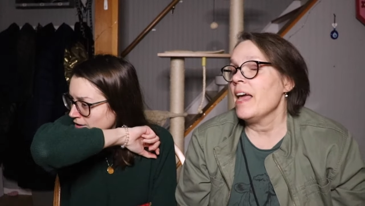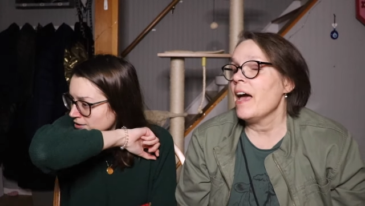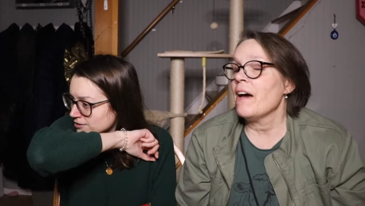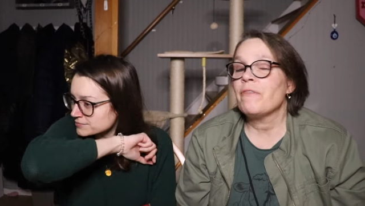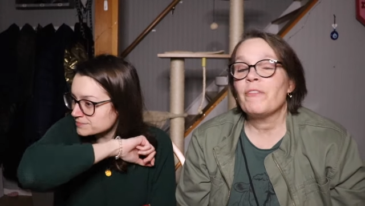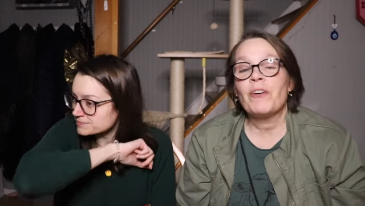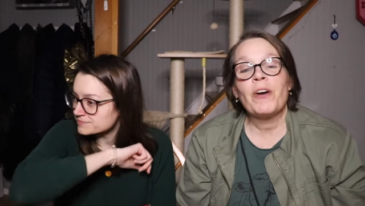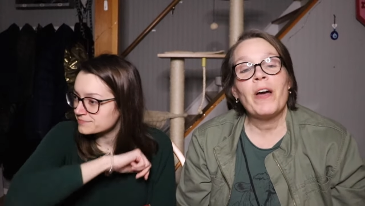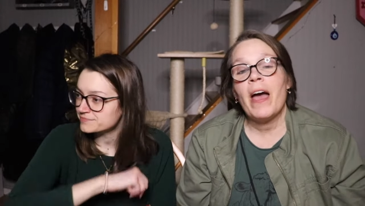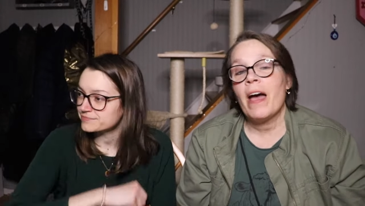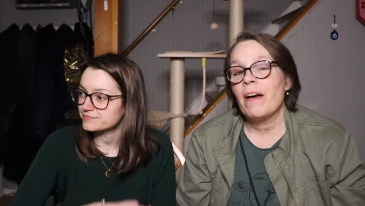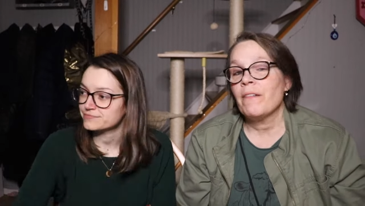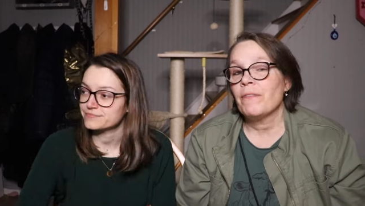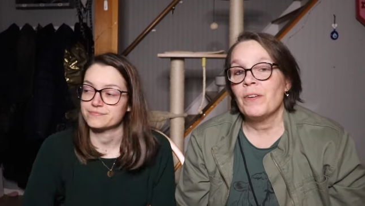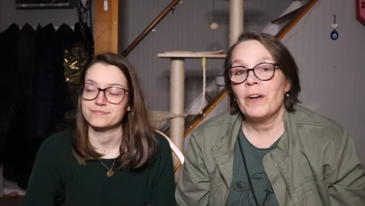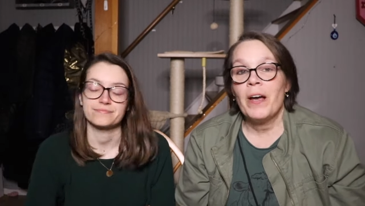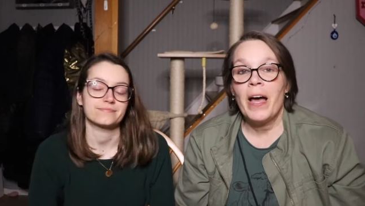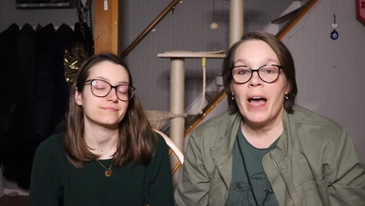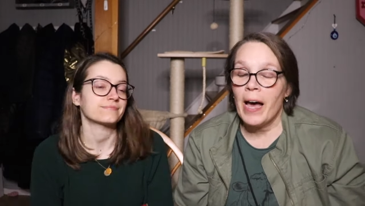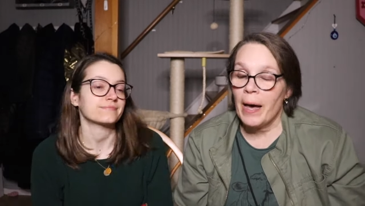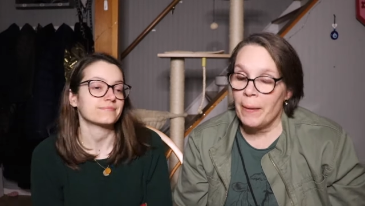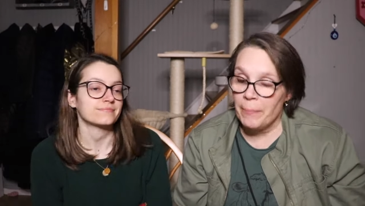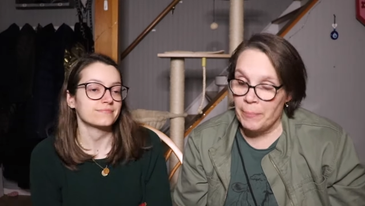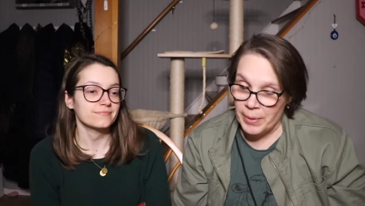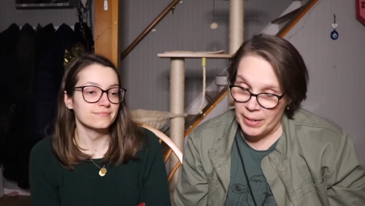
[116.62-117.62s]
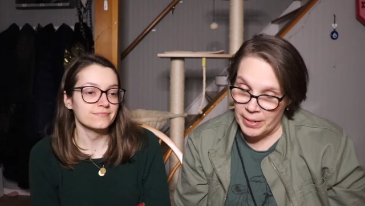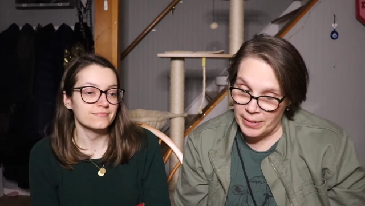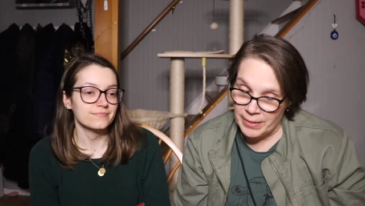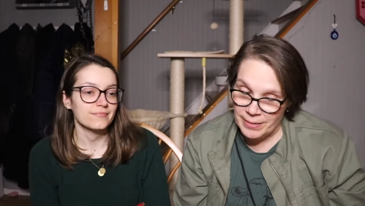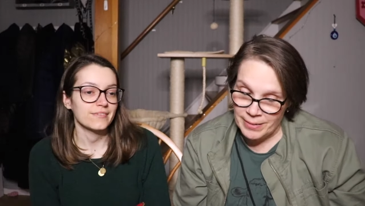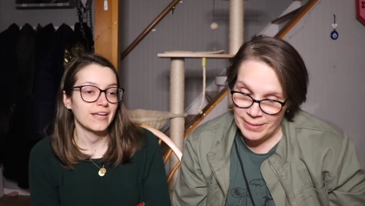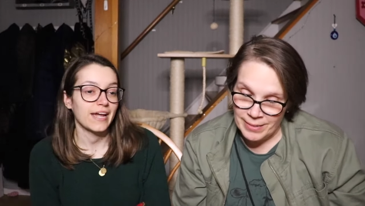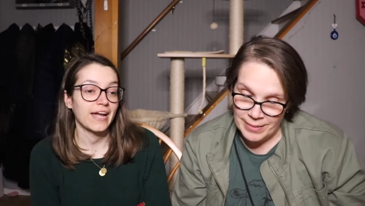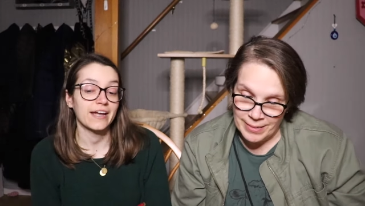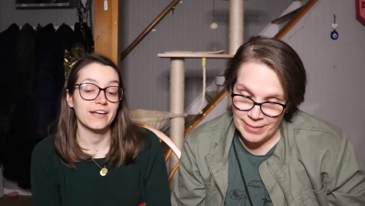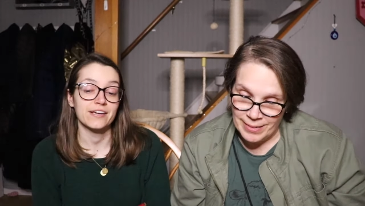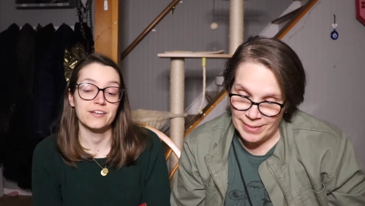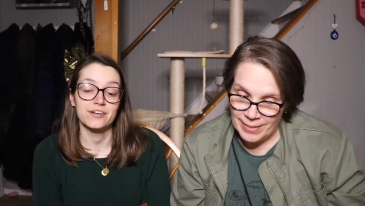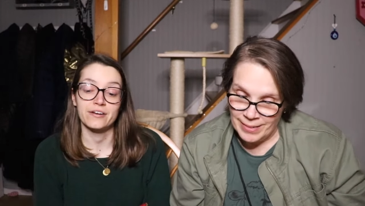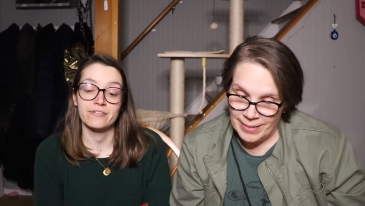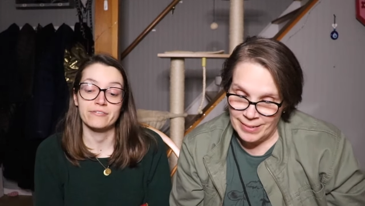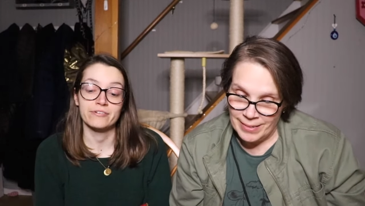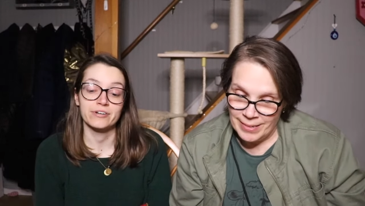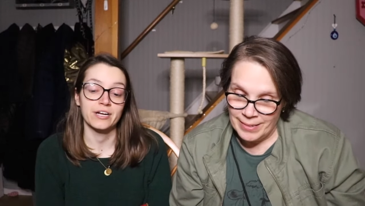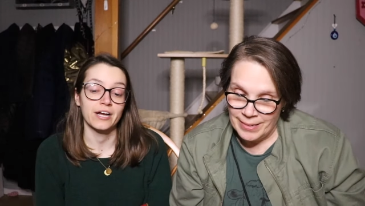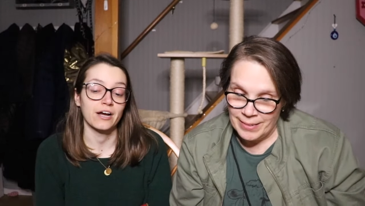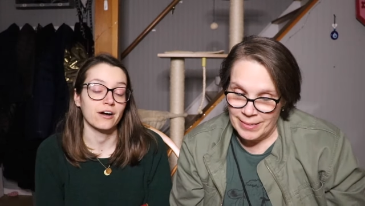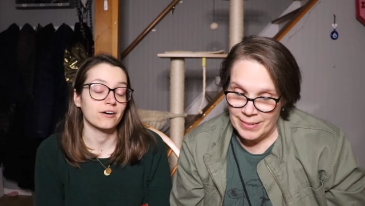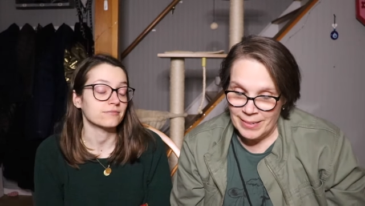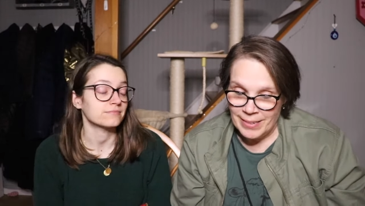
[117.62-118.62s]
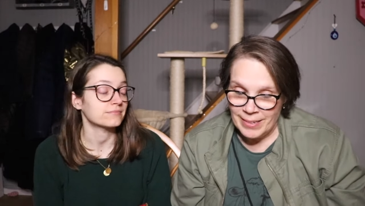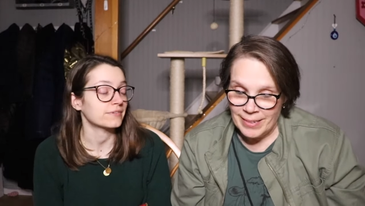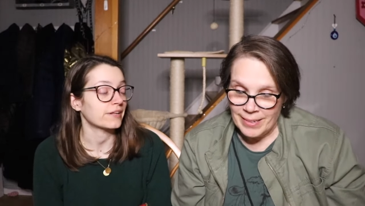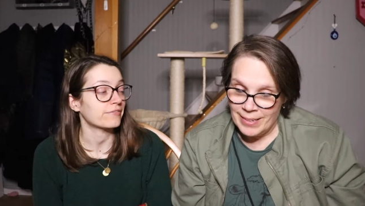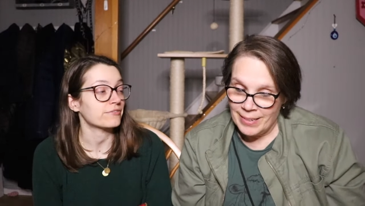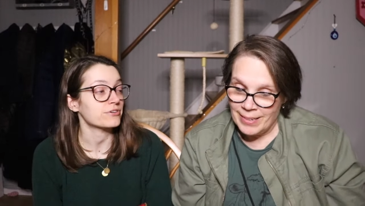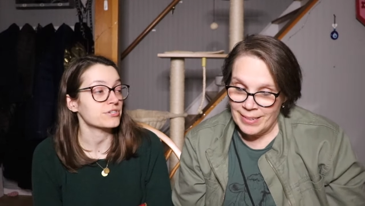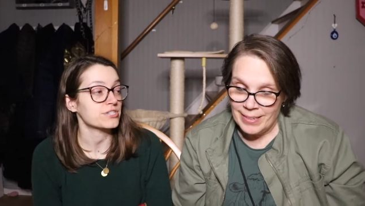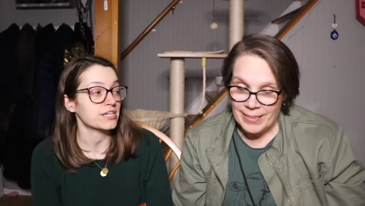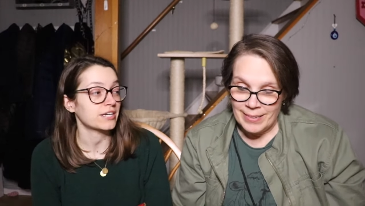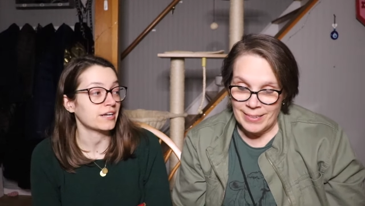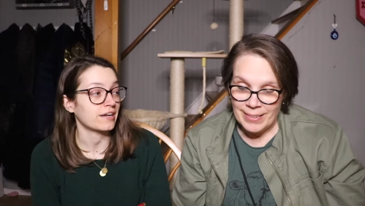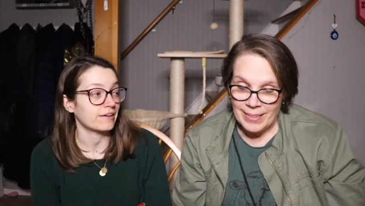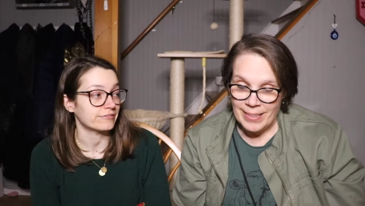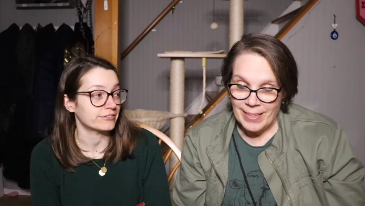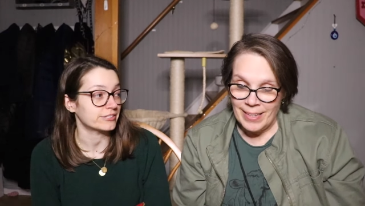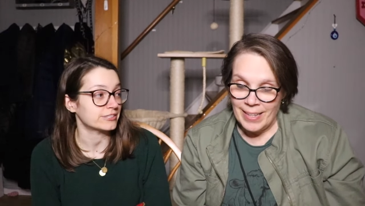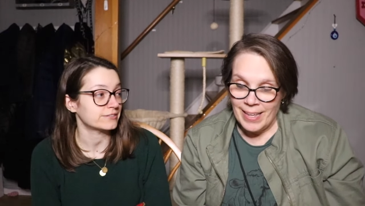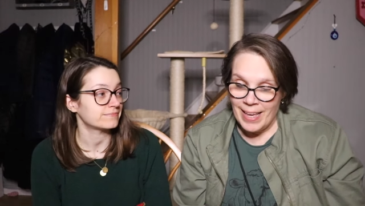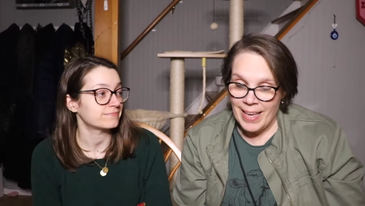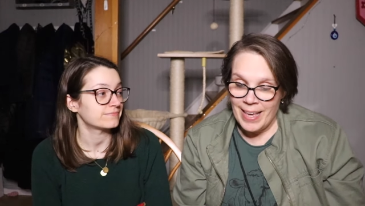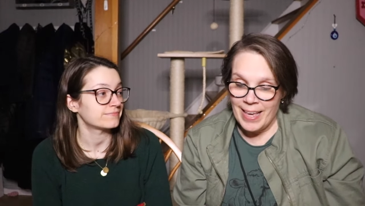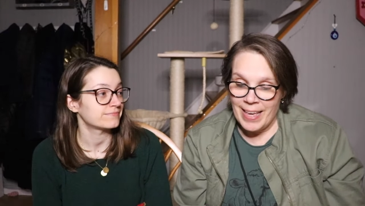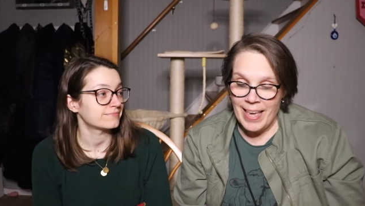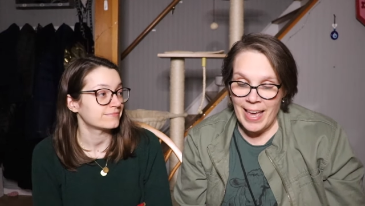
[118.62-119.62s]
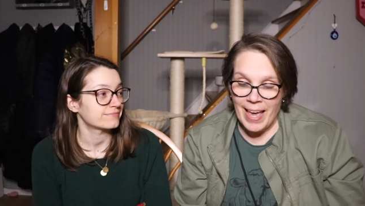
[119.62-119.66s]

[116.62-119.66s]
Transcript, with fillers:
Speaker 1: never ever happen. Hey, you never know. Never say never. He